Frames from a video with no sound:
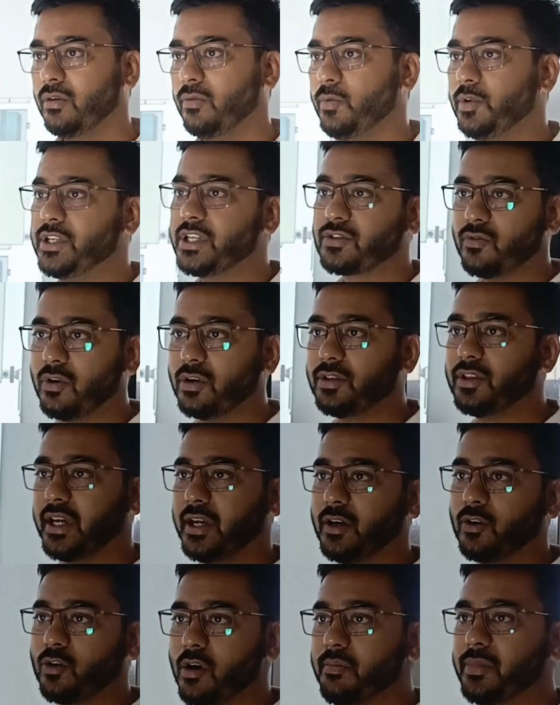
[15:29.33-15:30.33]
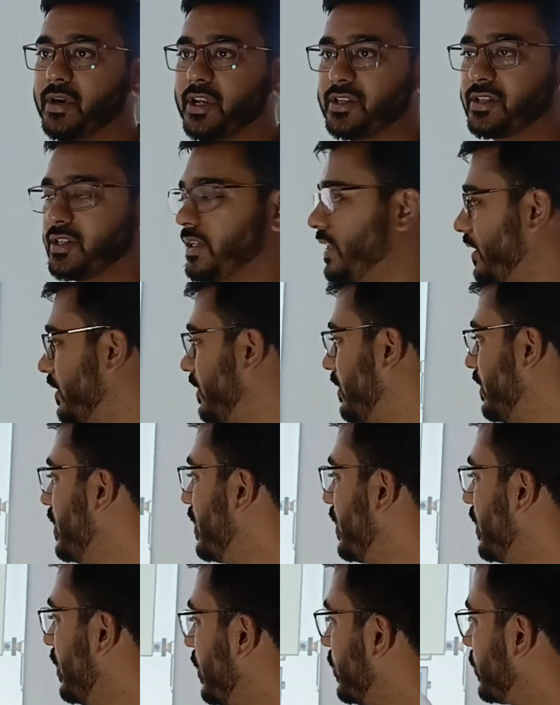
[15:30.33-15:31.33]
We just want the compressed air.
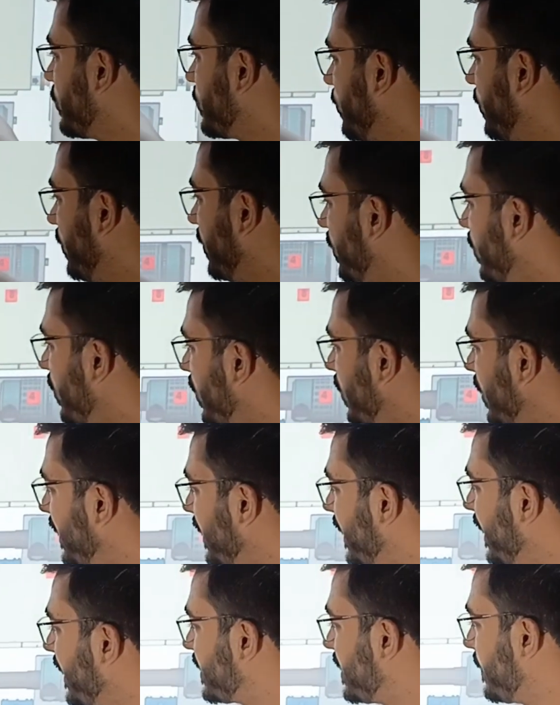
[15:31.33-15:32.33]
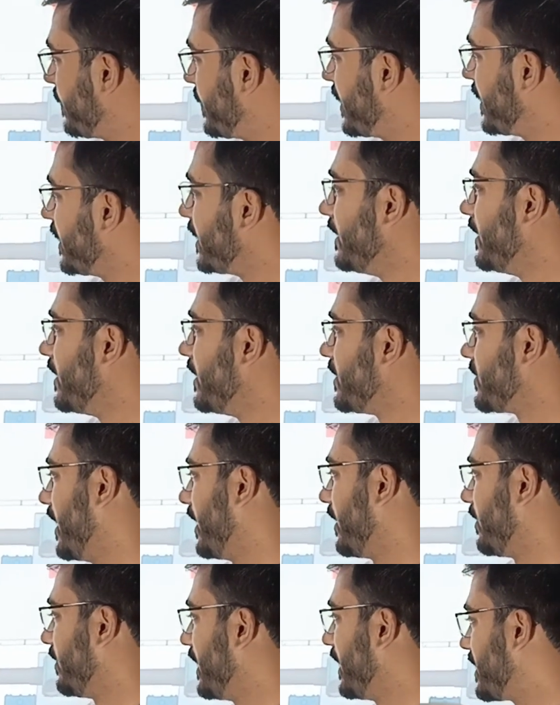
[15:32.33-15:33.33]
So oil gets separated in this
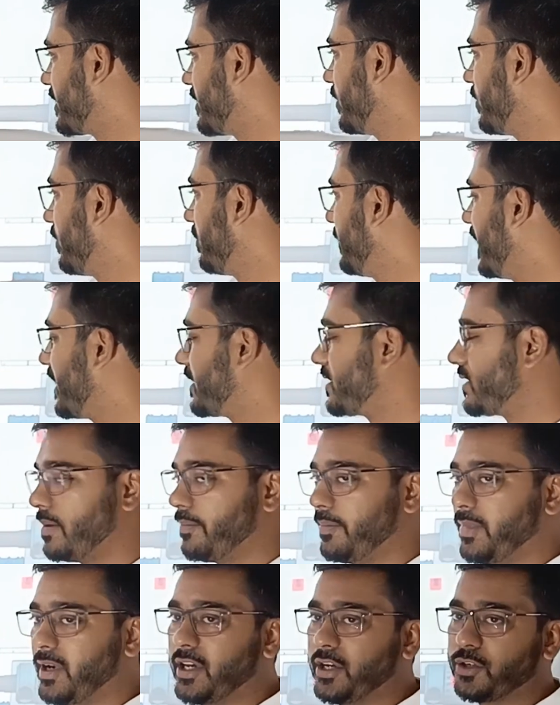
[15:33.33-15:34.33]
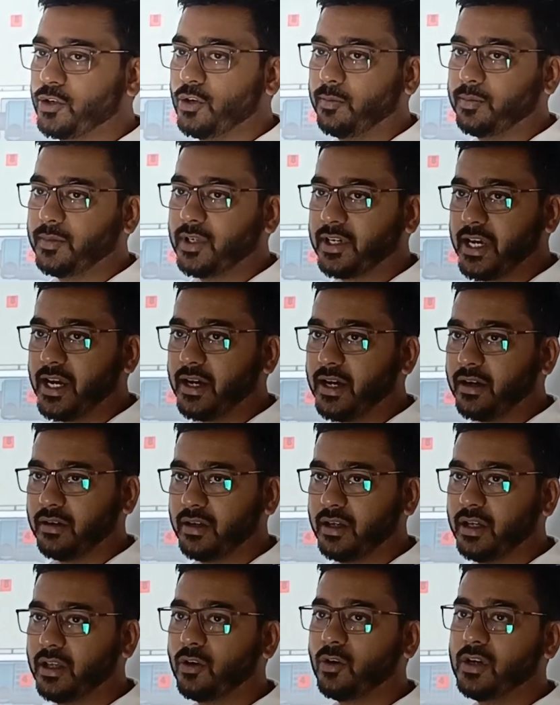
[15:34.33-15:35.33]
tank. That's the application of the tank
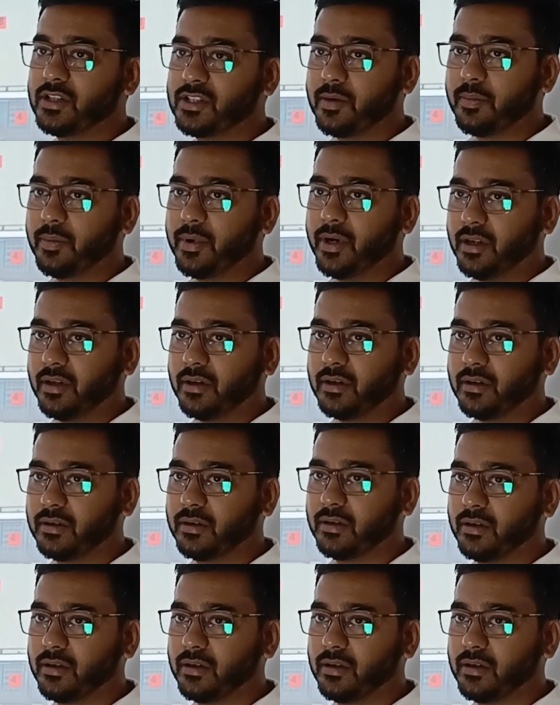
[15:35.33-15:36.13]
air oil separator.